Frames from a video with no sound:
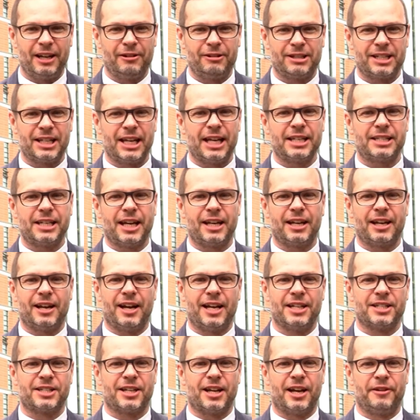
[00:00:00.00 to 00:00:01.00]
and here are today's
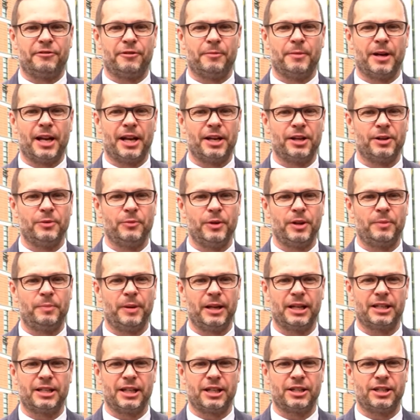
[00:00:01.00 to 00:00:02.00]
headlines live from London with
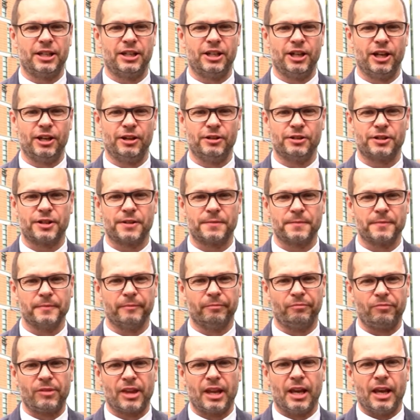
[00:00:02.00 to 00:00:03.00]
Pinksixty News.
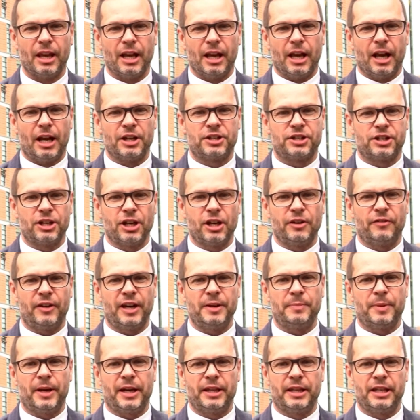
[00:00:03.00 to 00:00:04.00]
A
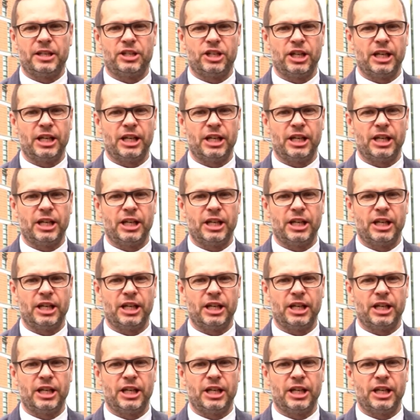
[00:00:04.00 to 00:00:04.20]
survey by the